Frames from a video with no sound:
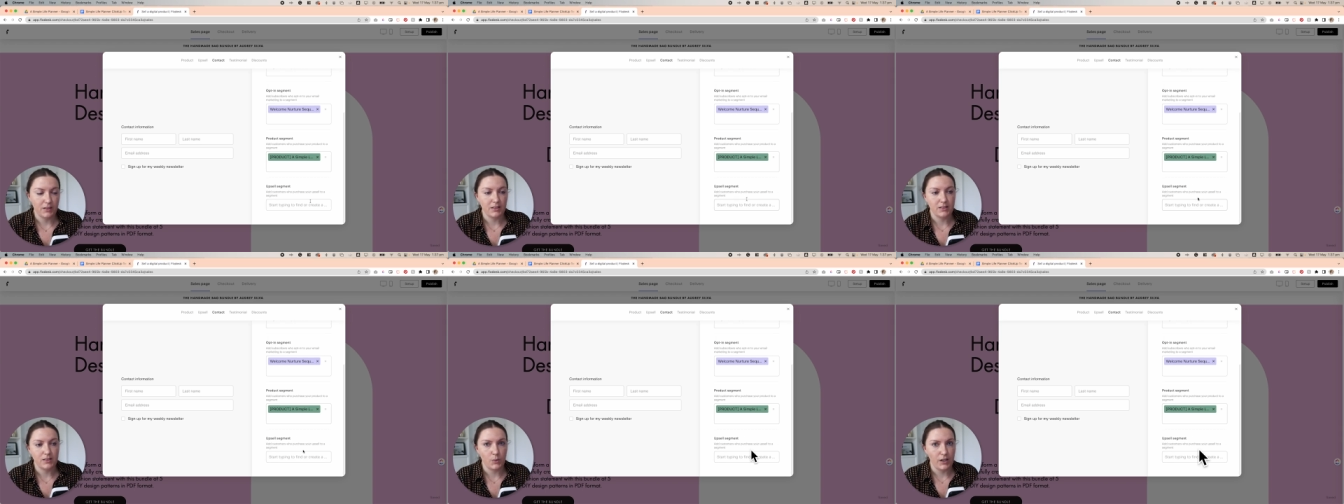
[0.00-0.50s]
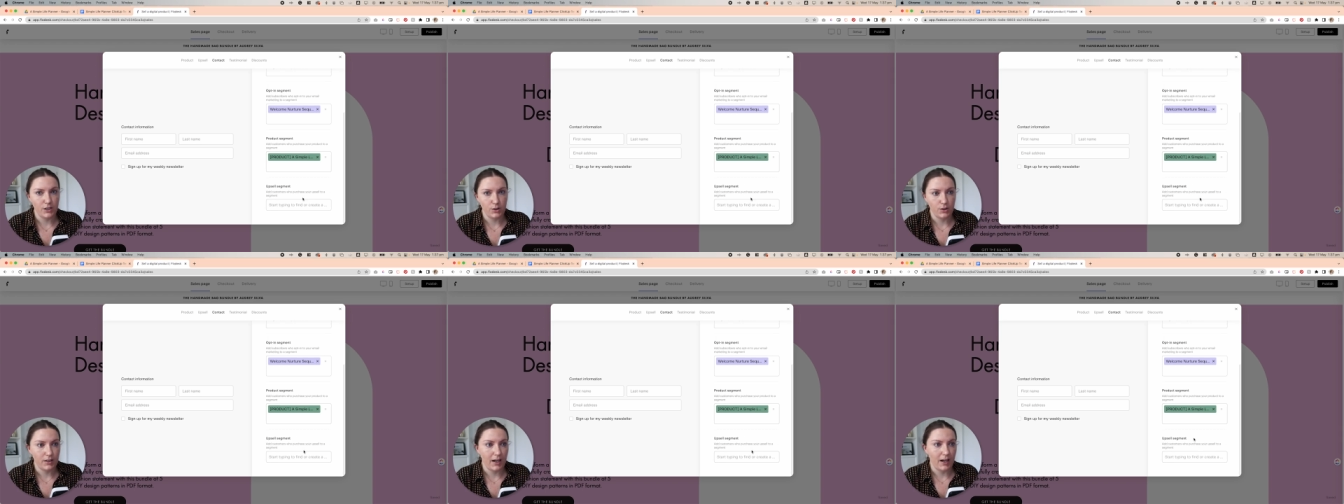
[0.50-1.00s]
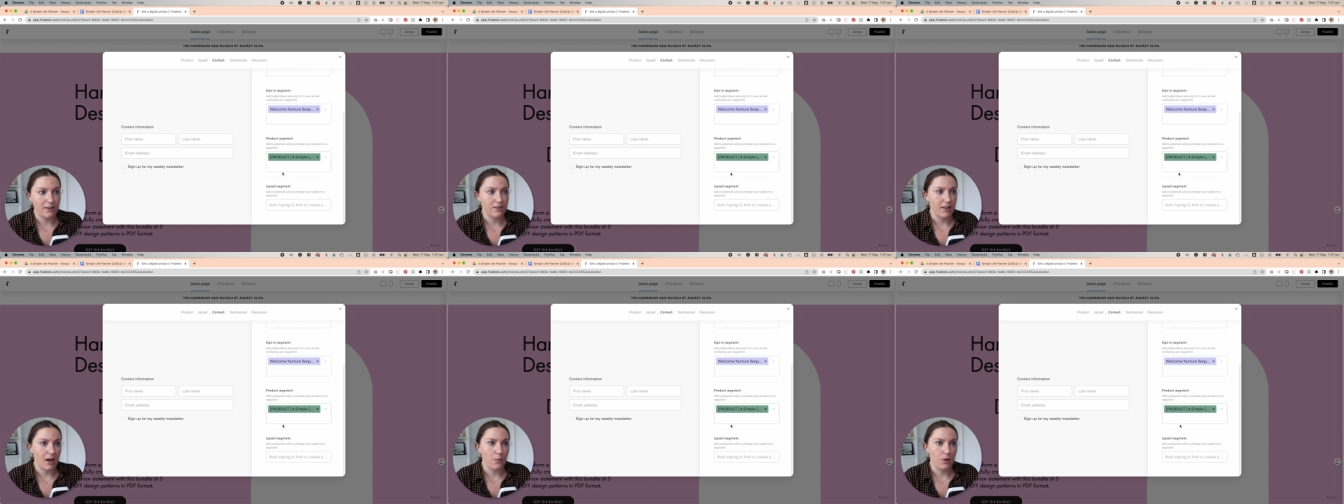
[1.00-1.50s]
this is where you could add
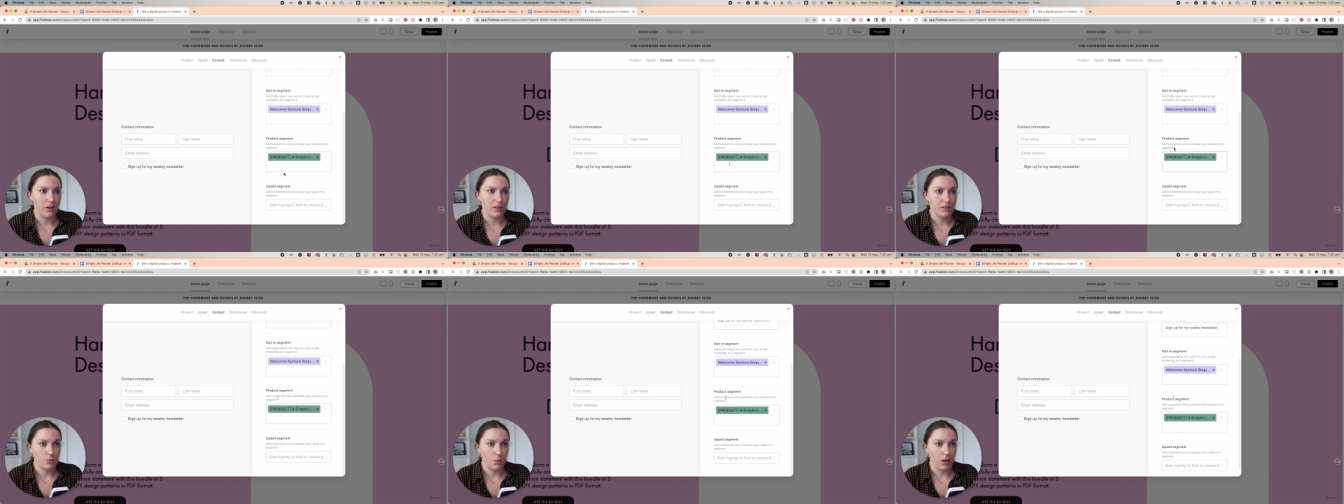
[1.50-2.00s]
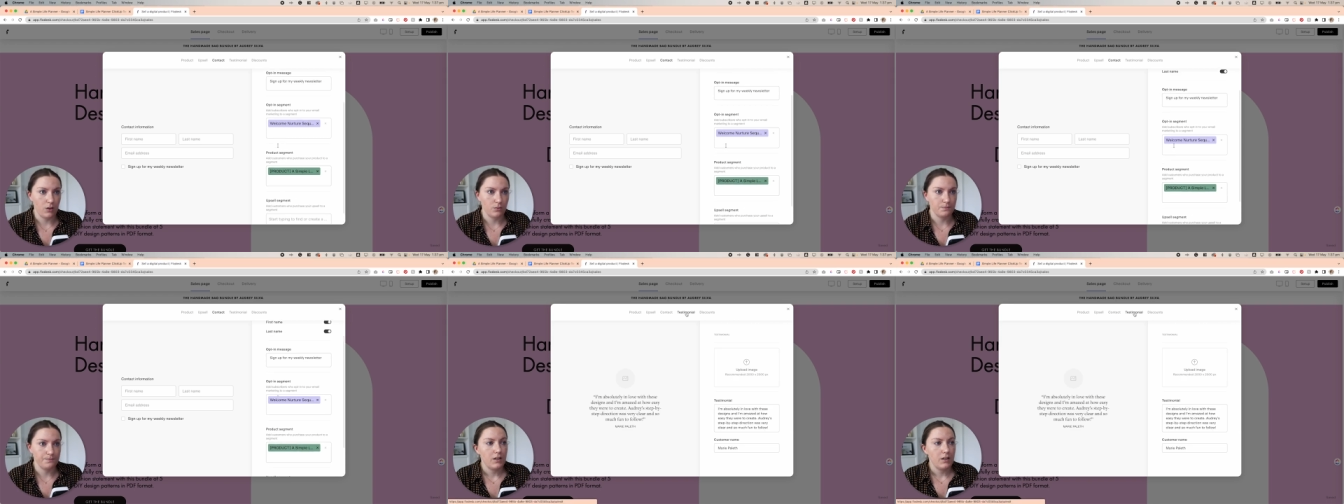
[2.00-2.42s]
that one as well.